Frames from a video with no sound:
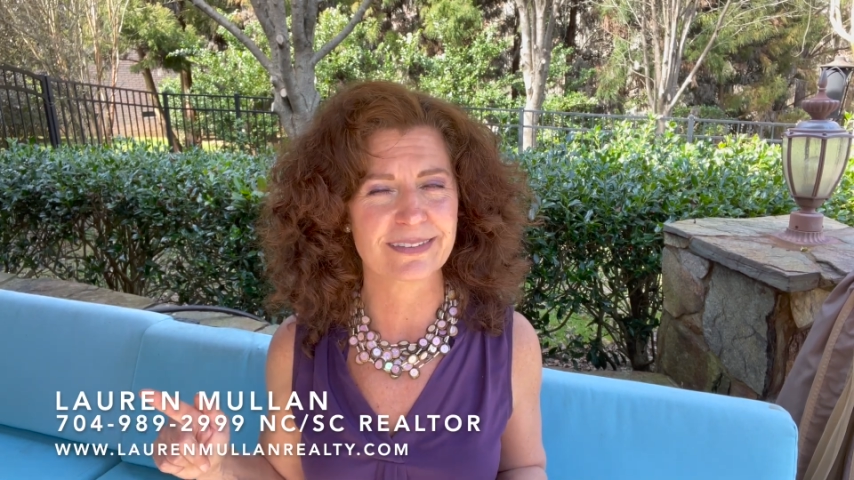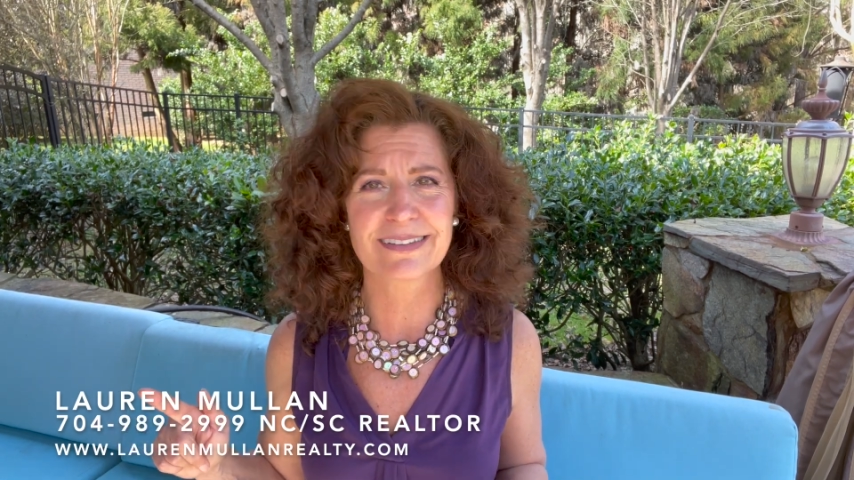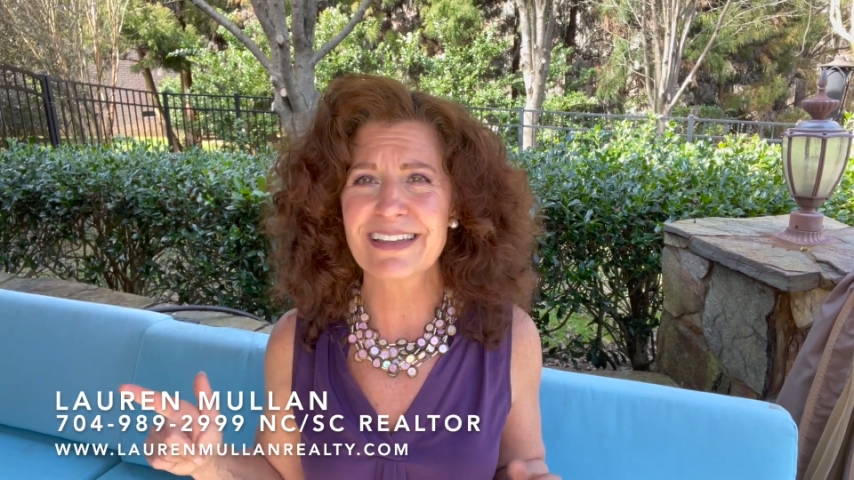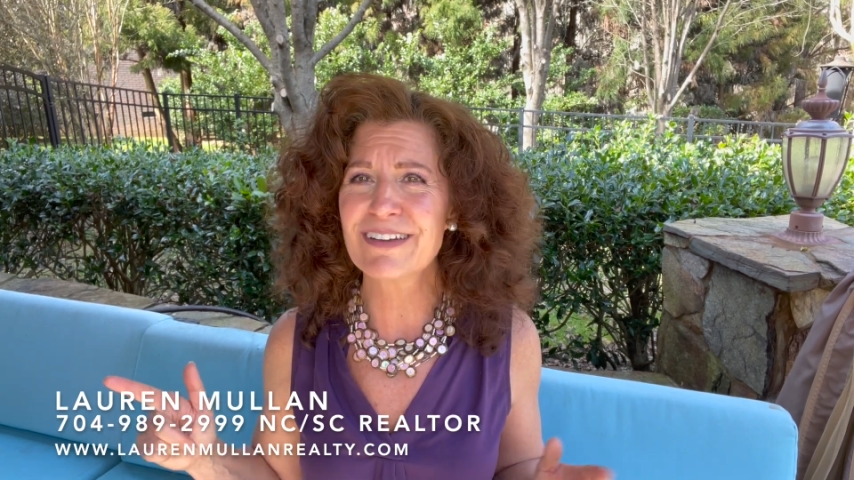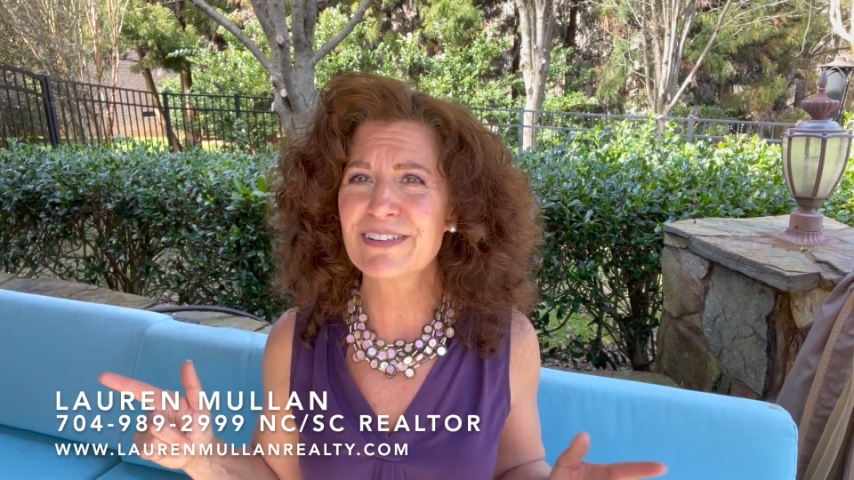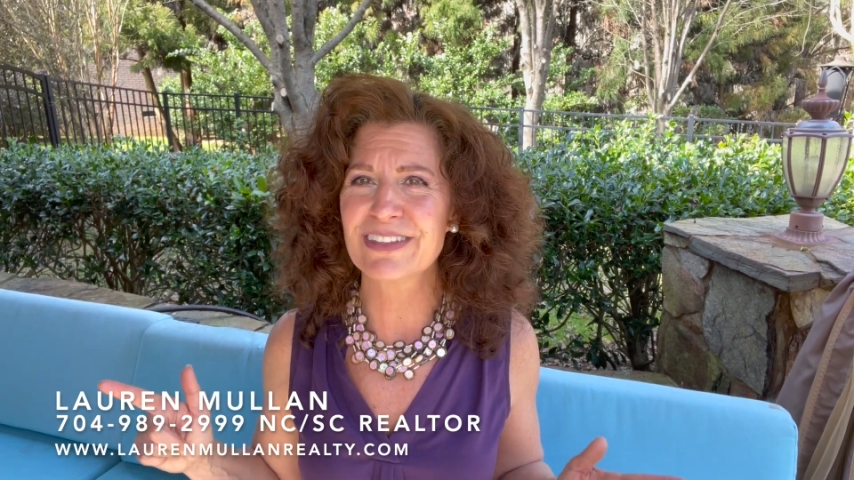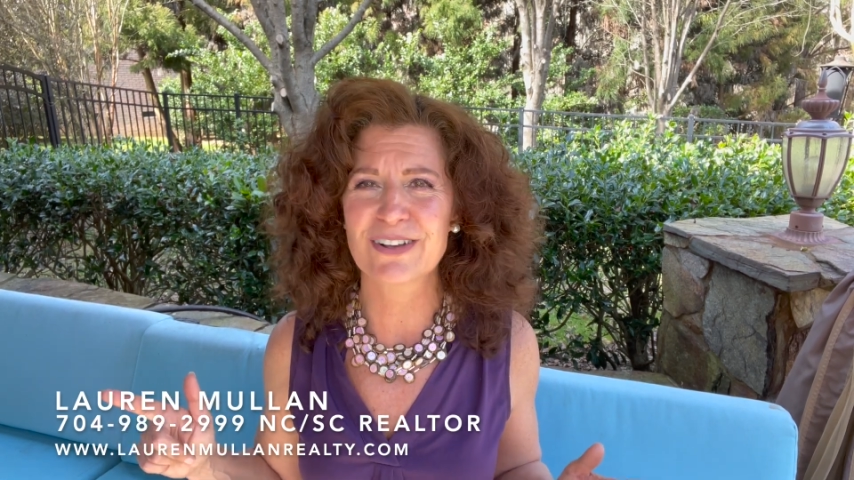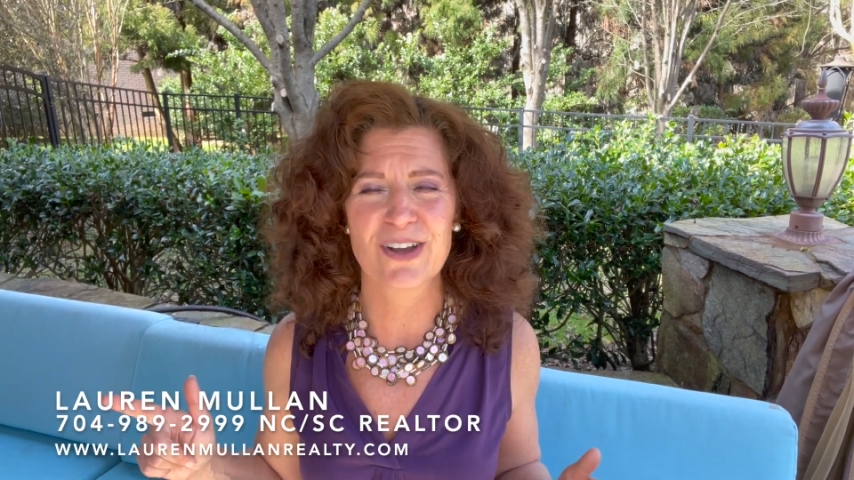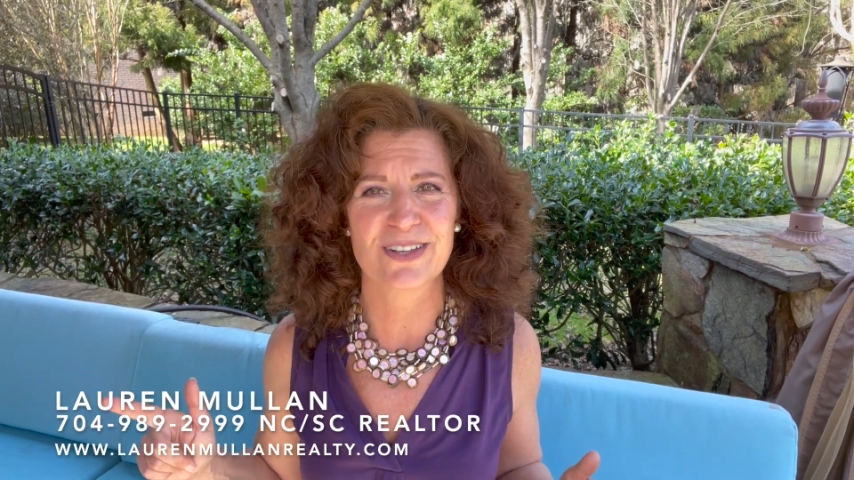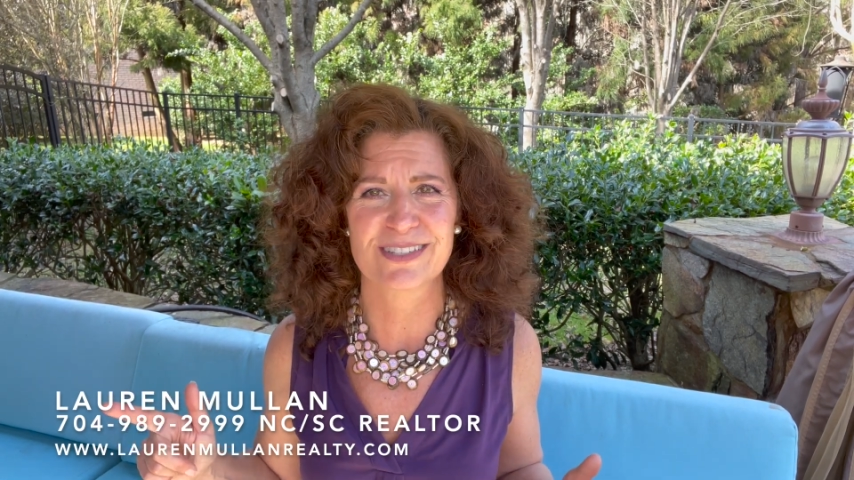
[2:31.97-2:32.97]
Because everything
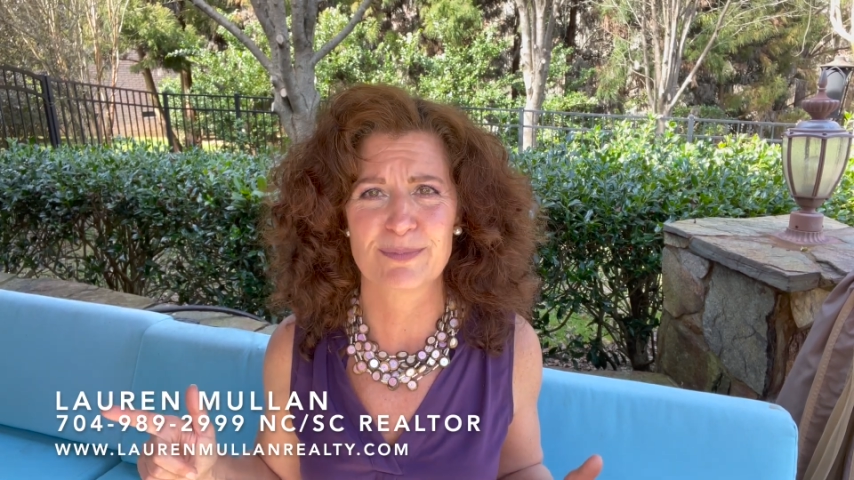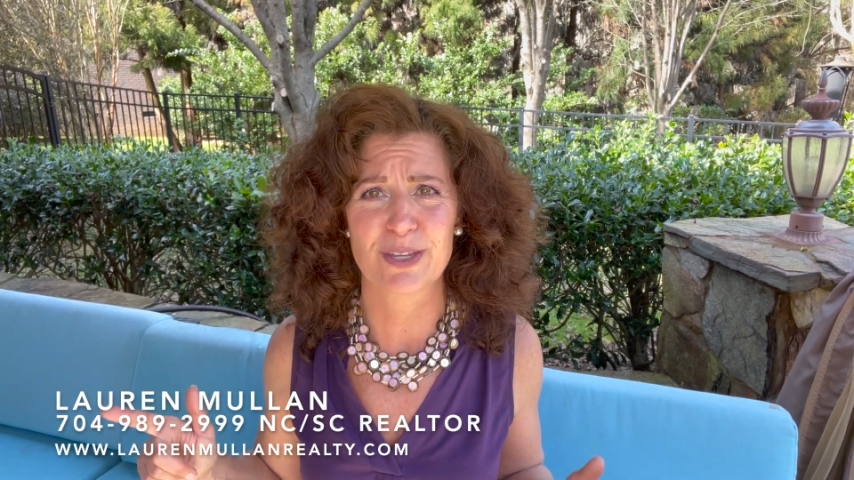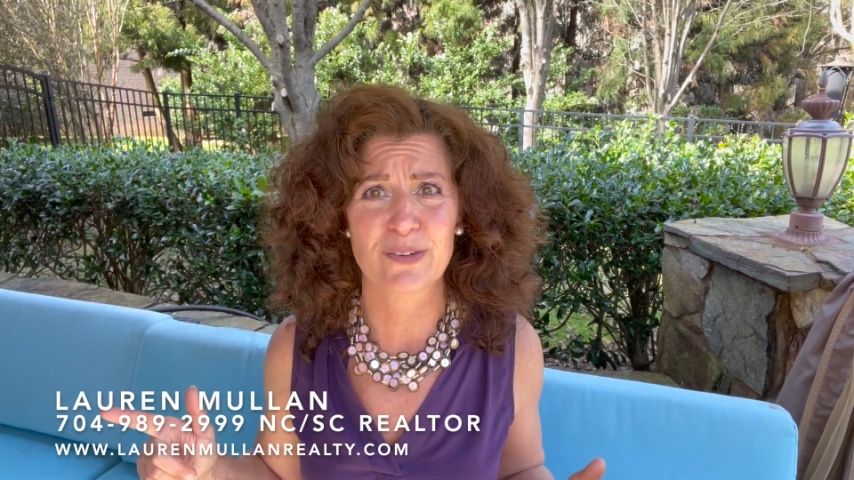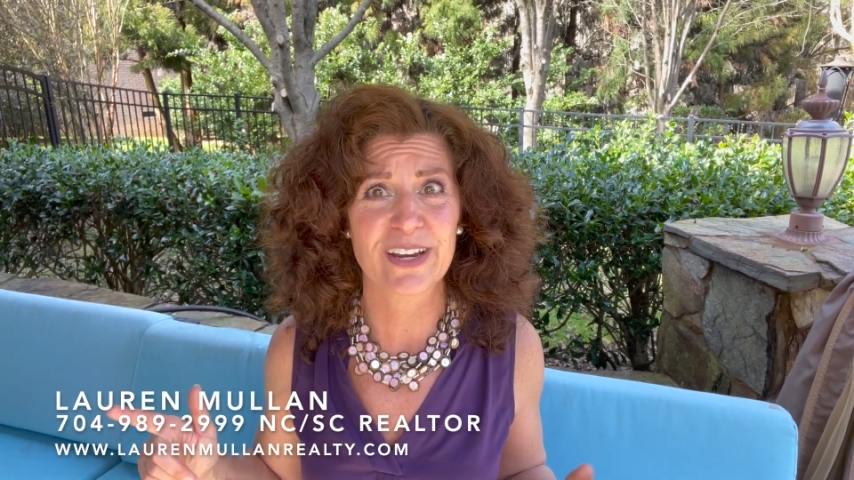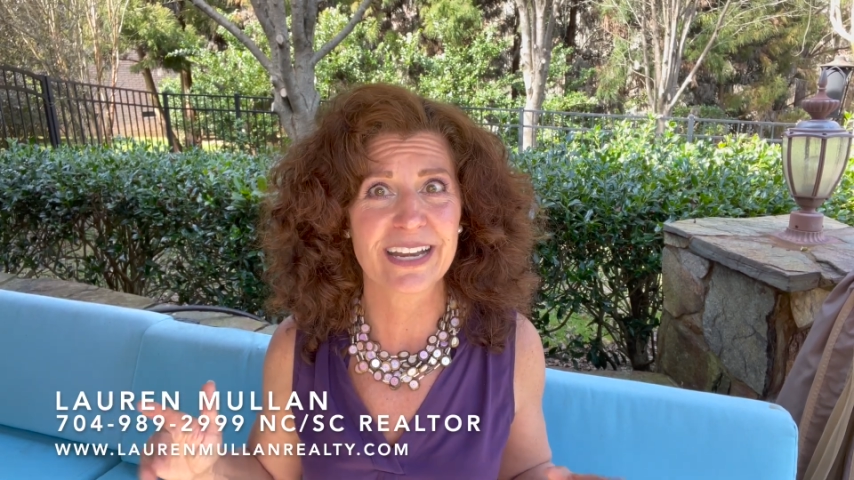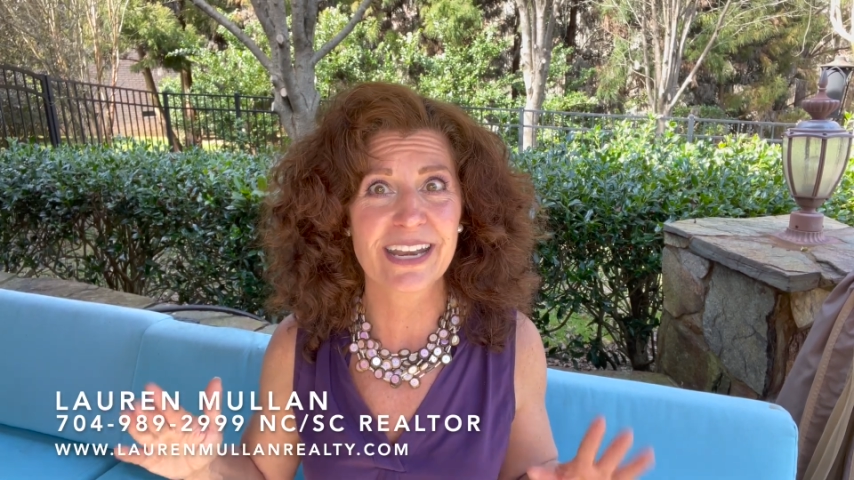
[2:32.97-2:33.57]
costs something, right?